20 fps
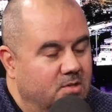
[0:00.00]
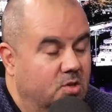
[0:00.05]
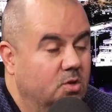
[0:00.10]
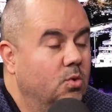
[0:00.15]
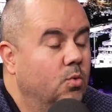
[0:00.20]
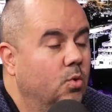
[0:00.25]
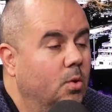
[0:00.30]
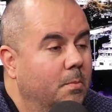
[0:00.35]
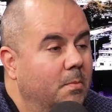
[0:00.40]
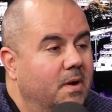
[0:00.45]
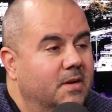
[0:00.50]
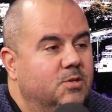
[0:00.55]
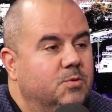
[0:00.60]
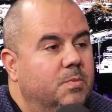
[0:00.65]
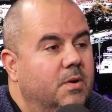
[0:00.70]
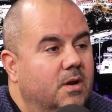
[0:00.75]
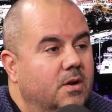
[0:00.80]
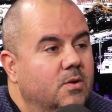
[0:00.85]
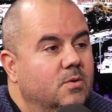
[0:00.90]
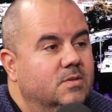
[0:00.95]
So you were much
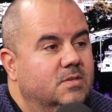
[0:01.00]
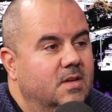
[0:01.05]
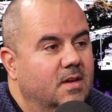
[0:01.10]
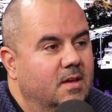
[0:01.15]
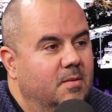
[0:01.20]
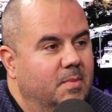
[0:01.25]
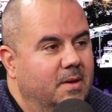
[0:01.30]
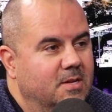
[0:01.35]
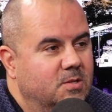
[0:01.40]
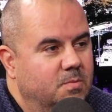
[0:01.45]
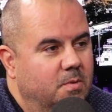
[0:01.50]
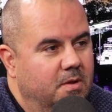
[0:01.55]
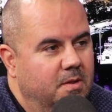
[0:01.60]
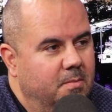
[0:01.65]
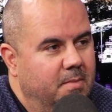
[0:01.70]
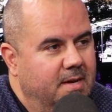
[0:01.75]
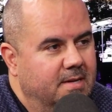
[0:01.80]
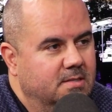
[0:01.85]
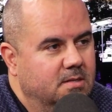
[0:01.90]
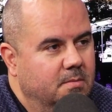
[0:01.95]
better, you'd say, at baseball than
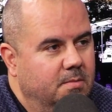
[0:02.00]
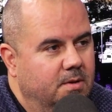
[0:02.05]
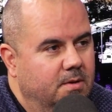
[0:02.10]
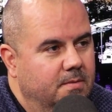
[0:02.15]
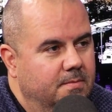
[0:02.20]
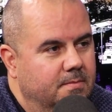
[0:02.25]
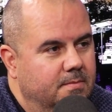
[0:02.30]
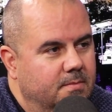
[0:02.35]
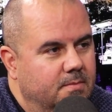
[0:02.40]
basketball?